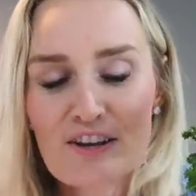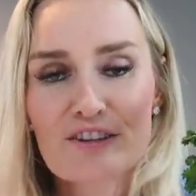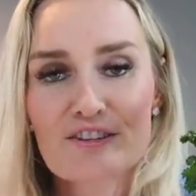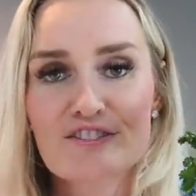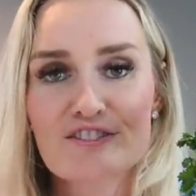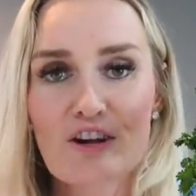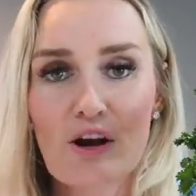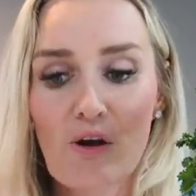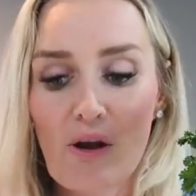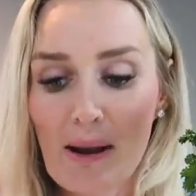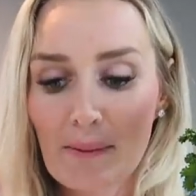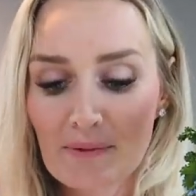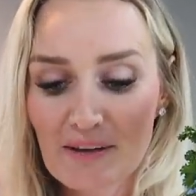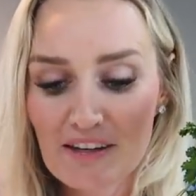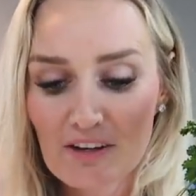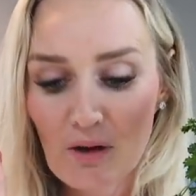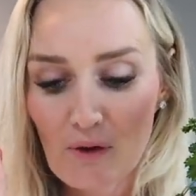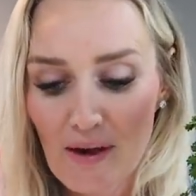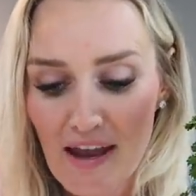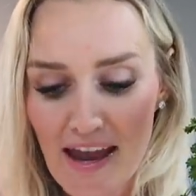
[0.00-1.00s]
So I'm
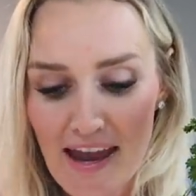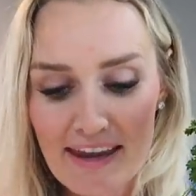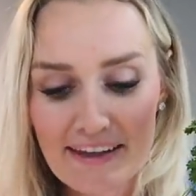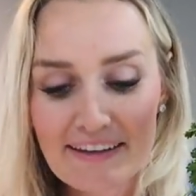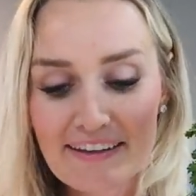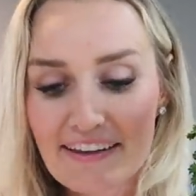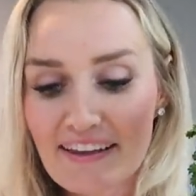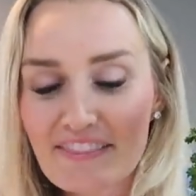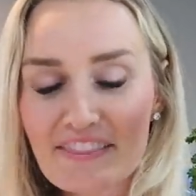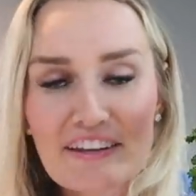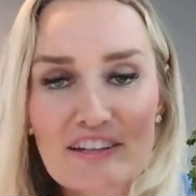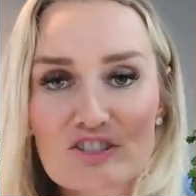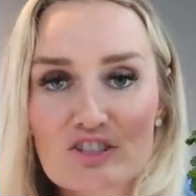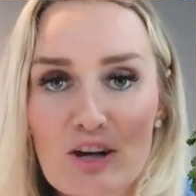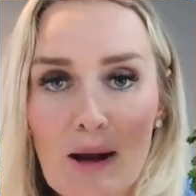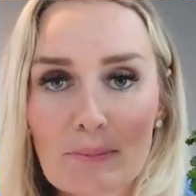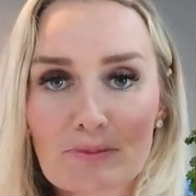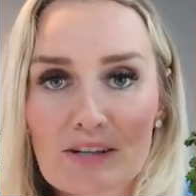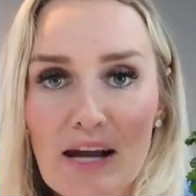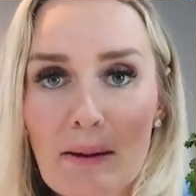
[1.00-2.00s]
gonna go ahead and get things
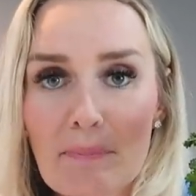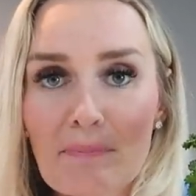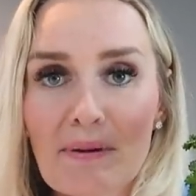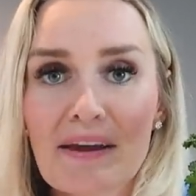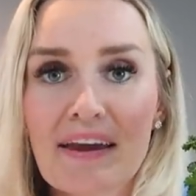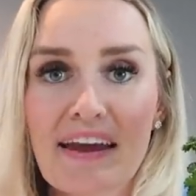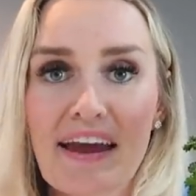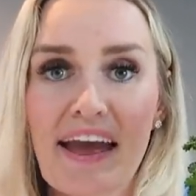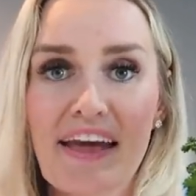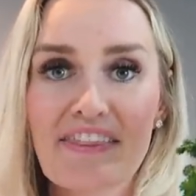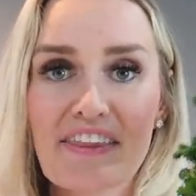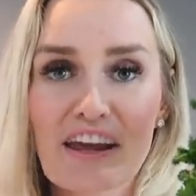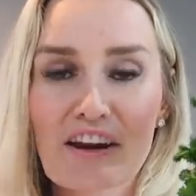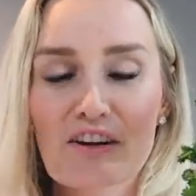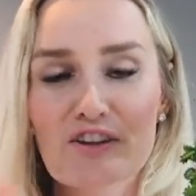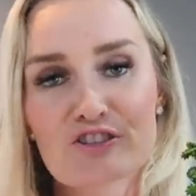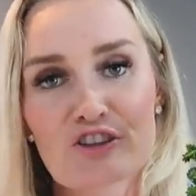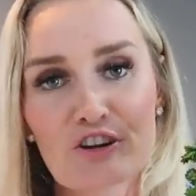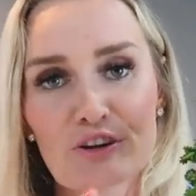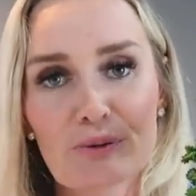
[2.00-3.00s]
chopped up and then
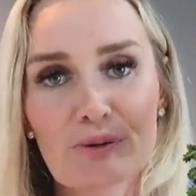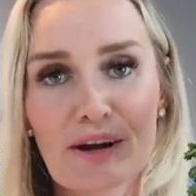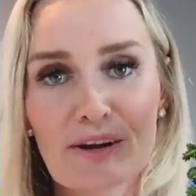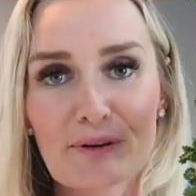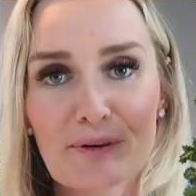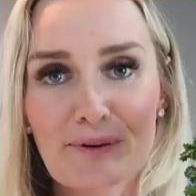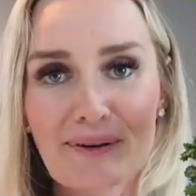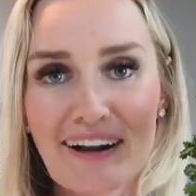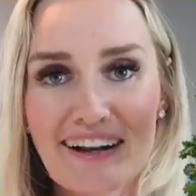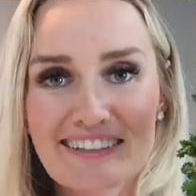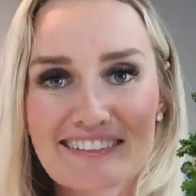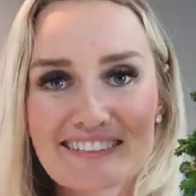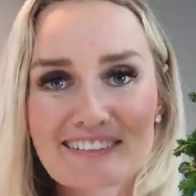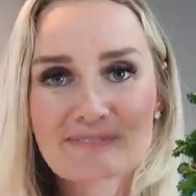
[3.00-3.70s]
I'll show you what I do next.